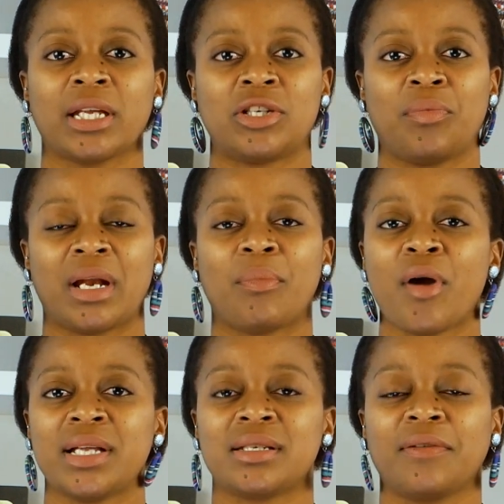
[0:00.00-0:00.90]
that you've been
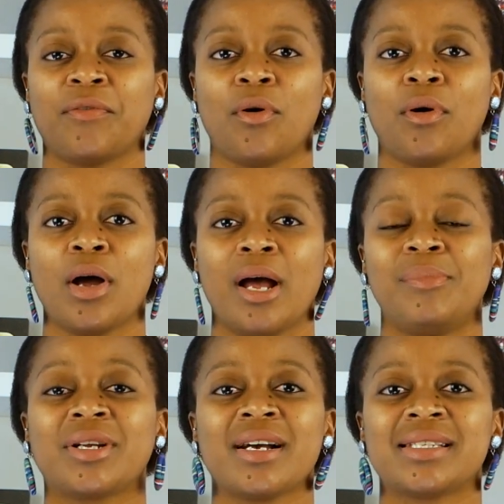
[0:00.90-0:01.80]
appointed for,
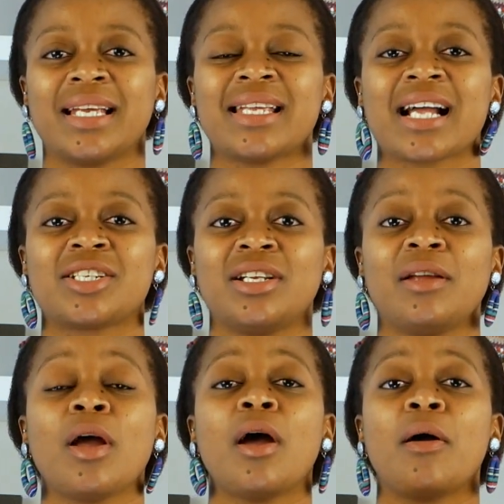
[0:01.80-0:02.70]
because it's
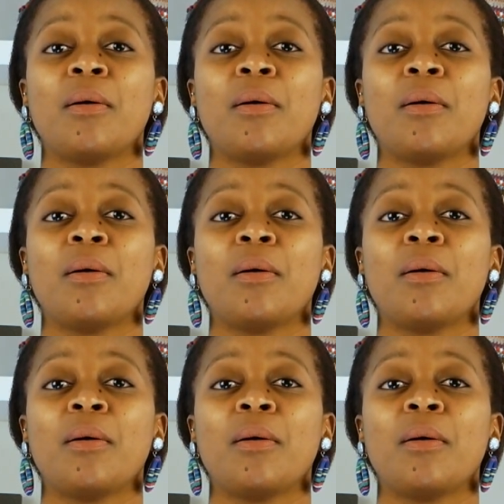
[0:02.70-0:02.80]
actually